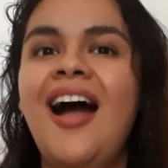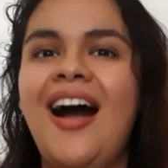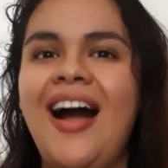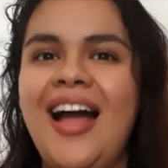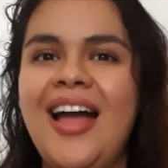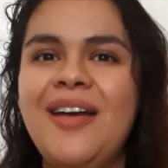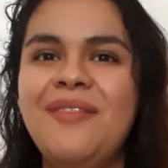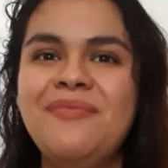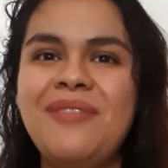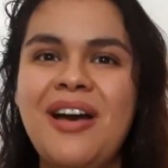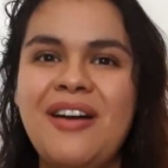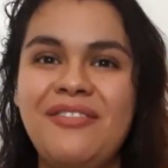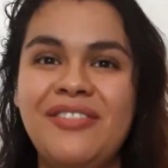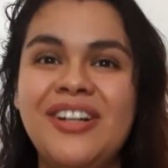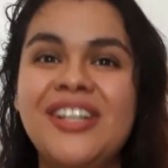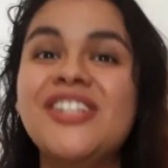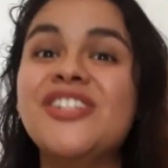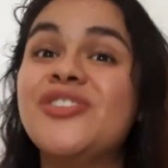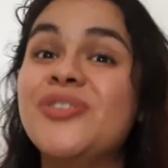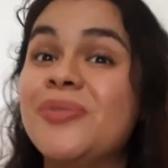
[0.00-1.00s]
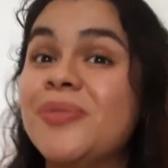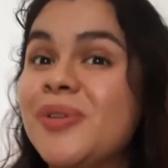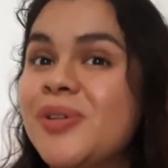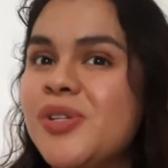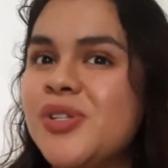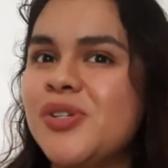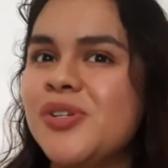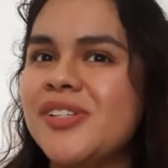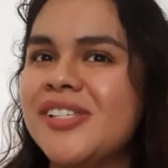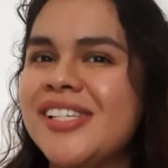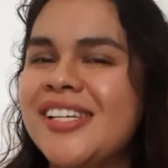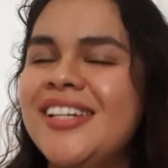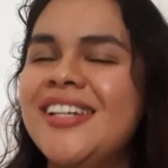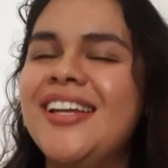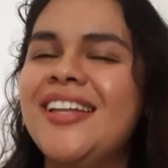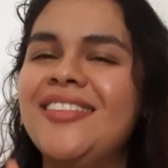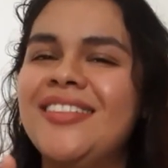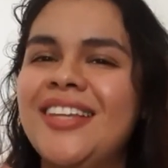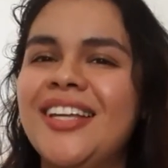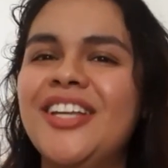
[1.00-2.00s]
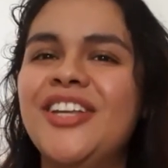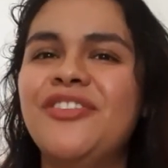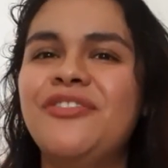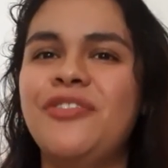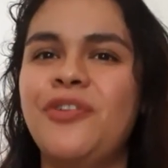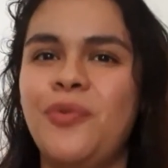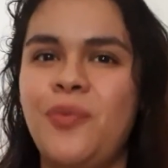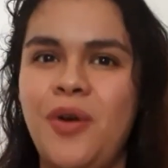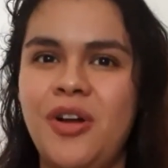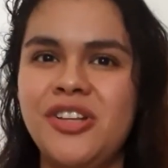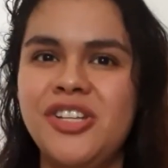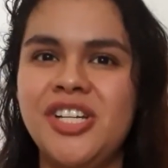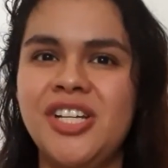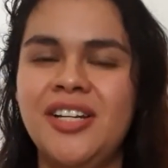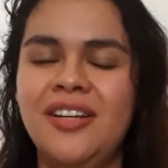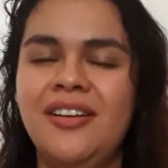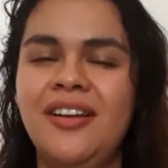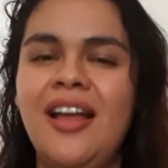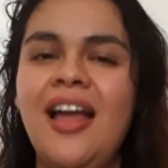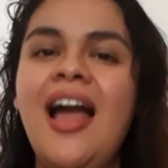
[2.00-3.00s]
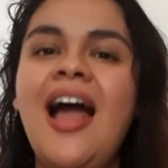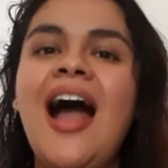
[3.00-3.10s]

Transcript: I am Eva, Dream Consultant, and thank you for watching.